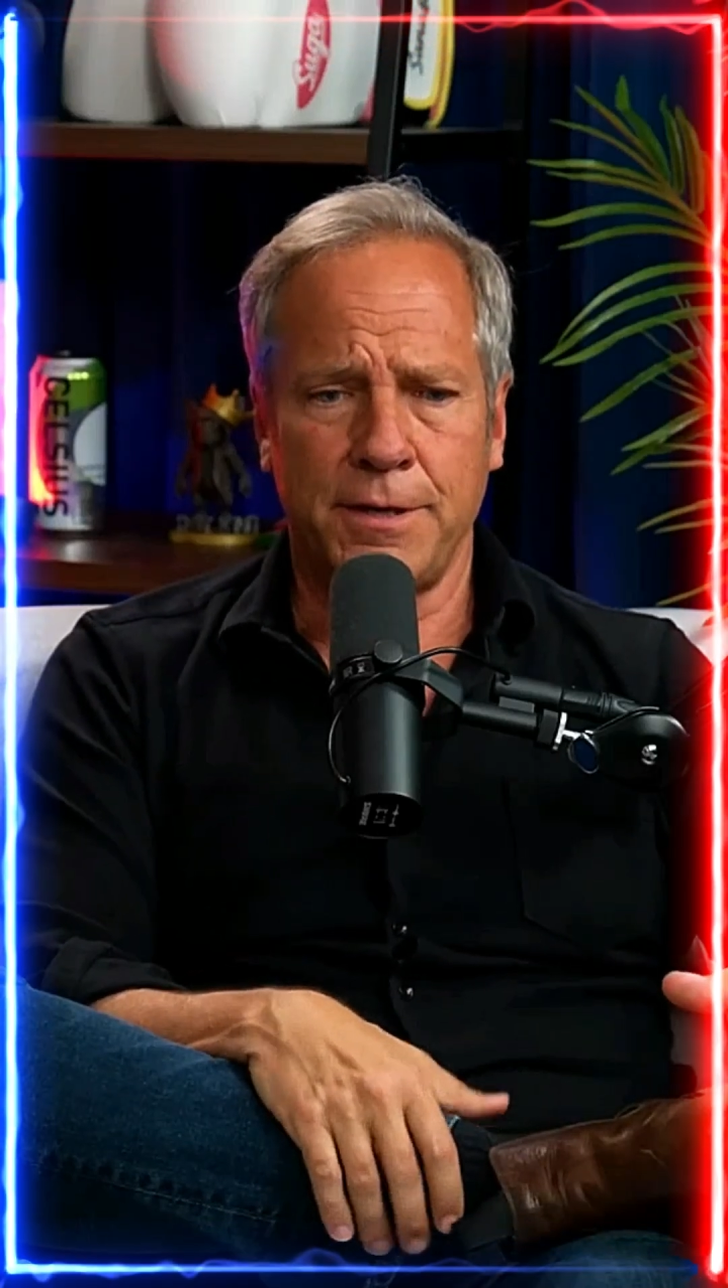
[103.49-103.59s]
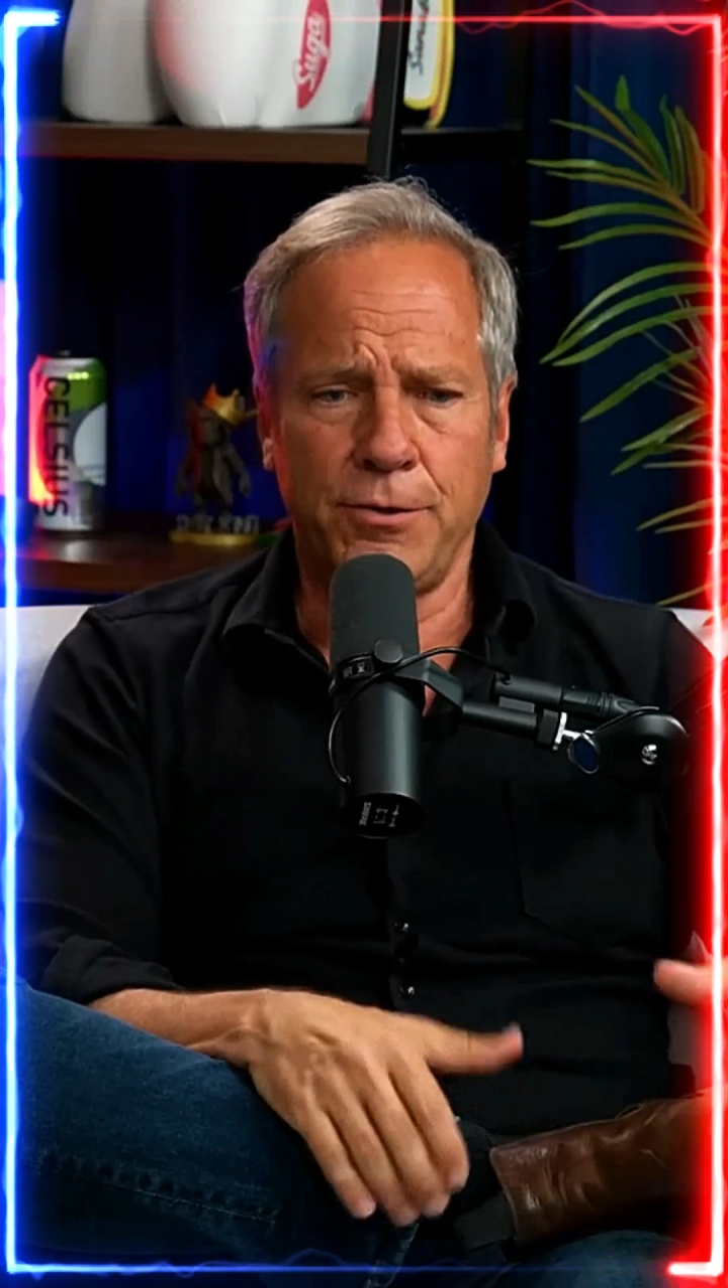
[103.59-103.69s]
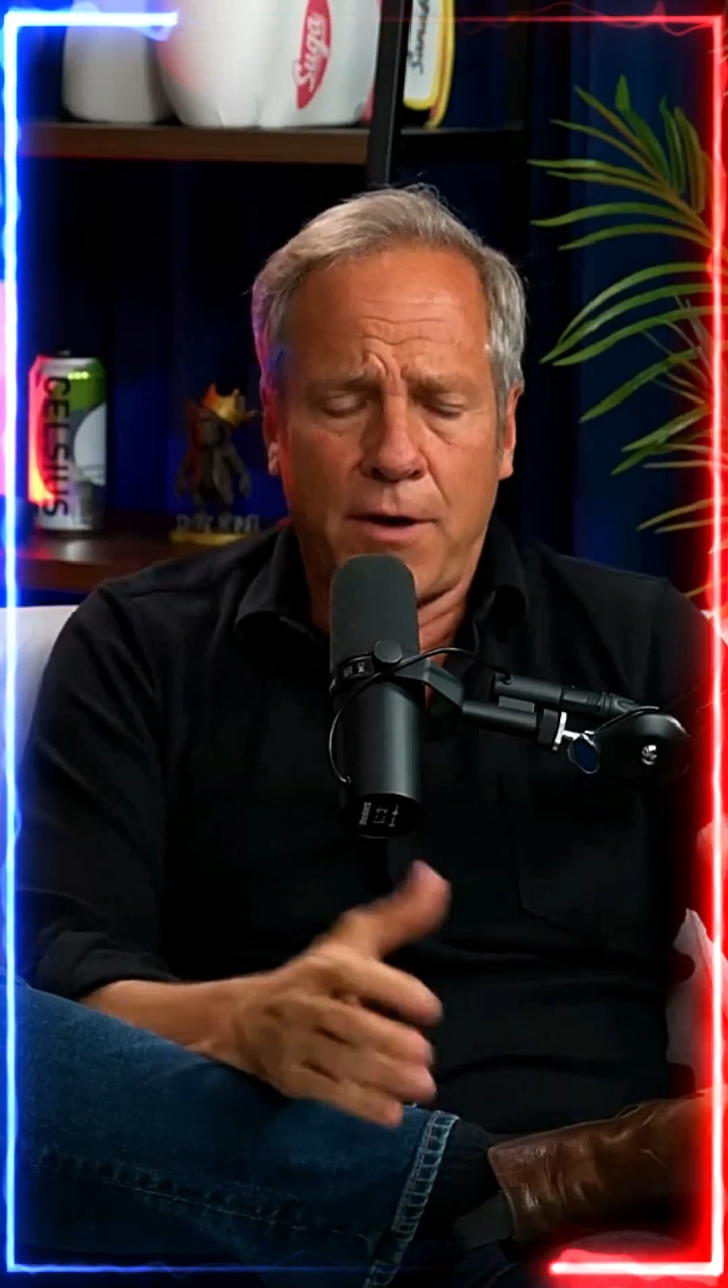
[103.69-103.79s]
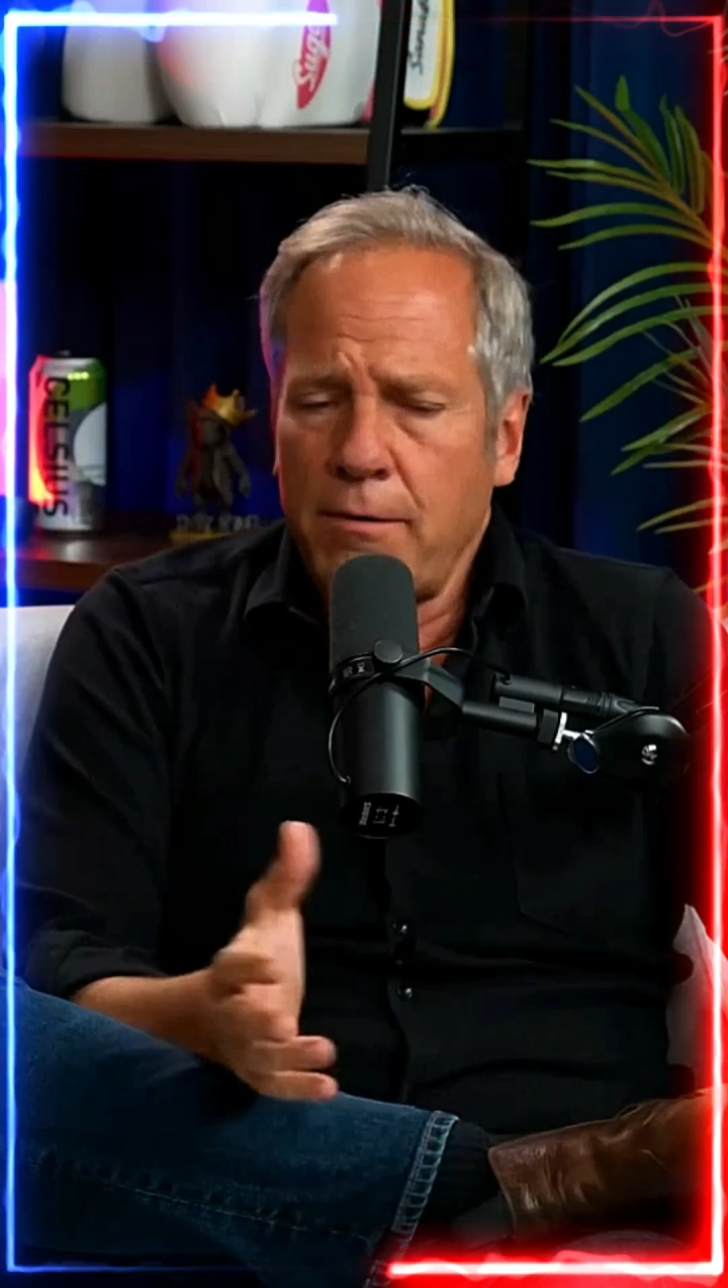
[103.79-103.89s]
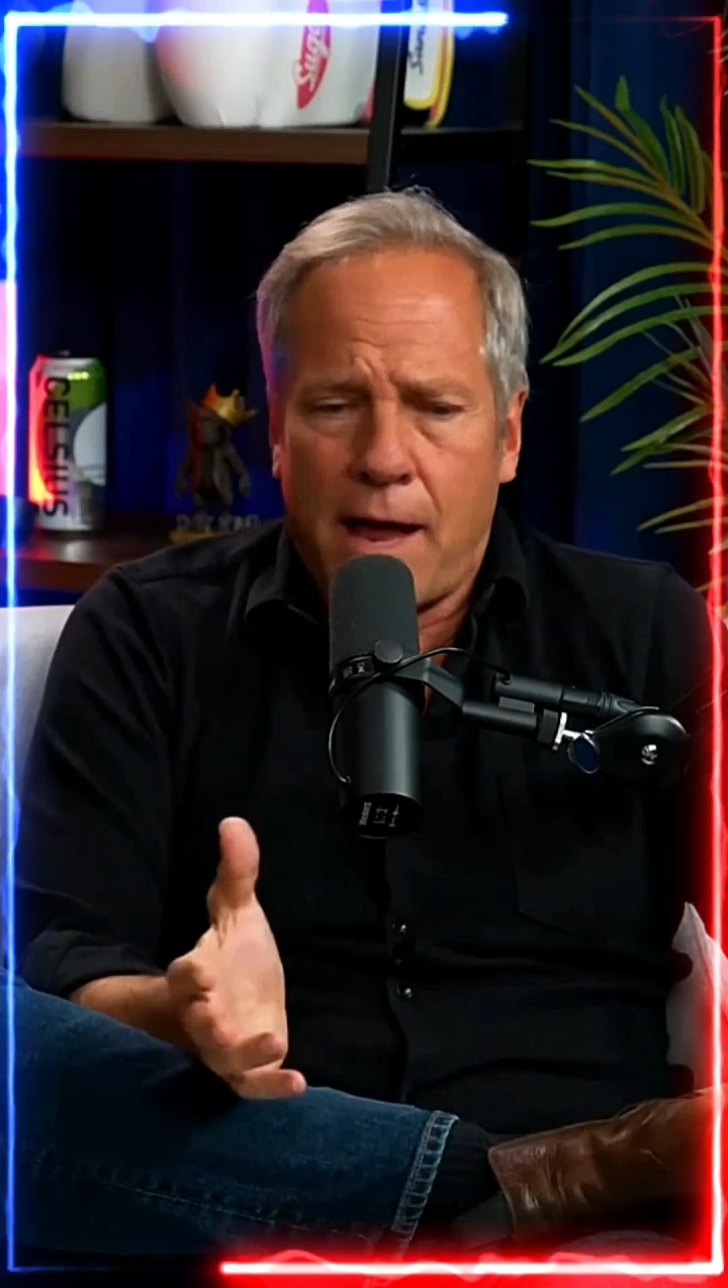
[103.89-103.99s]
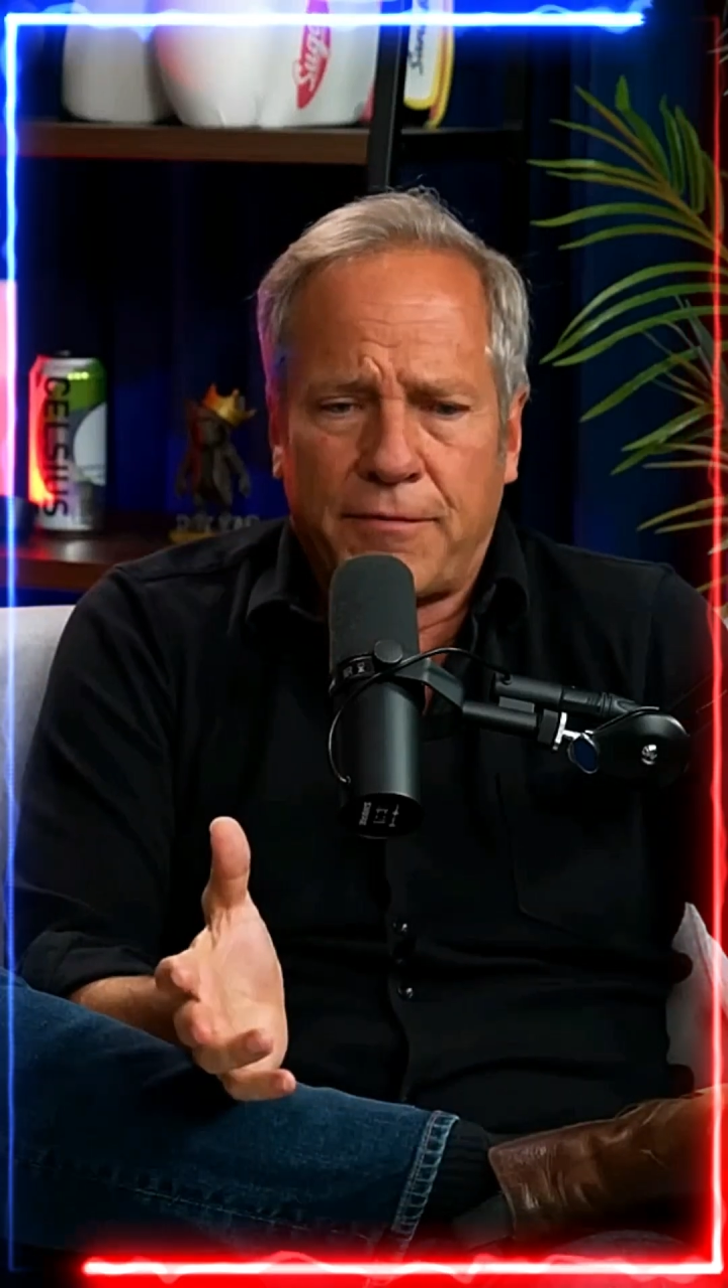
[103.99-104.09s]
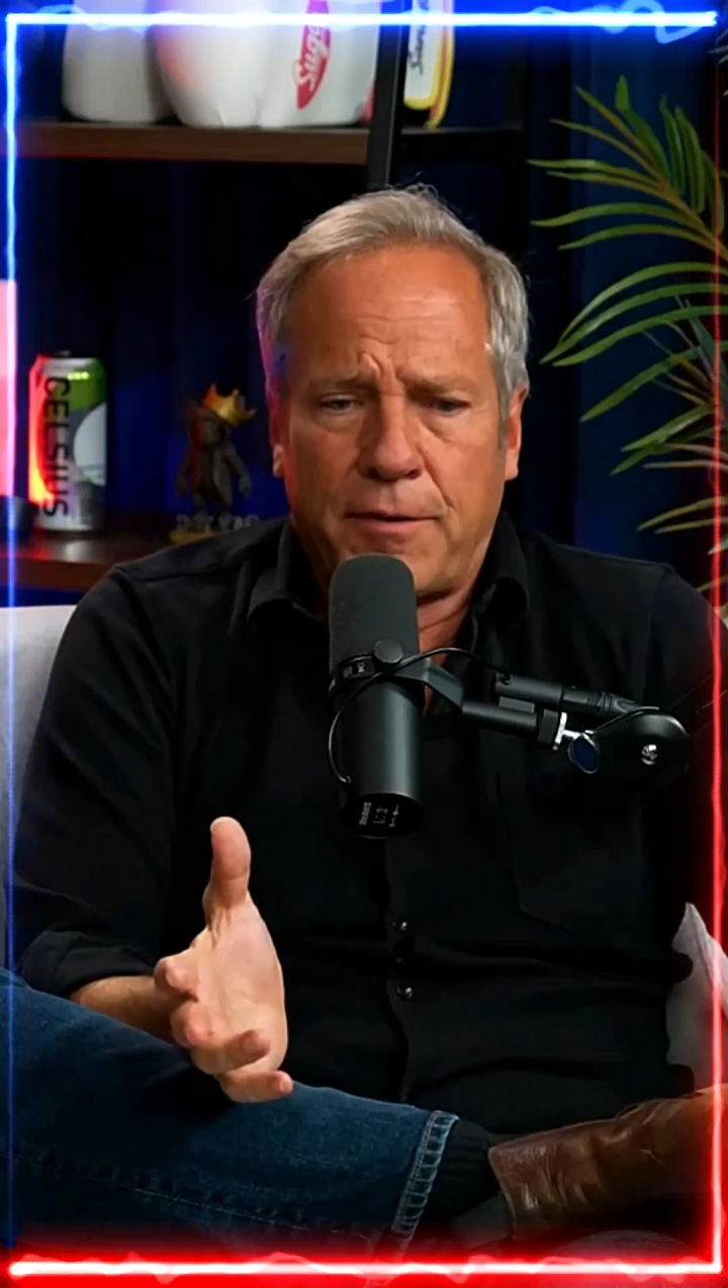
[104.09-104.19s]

You don't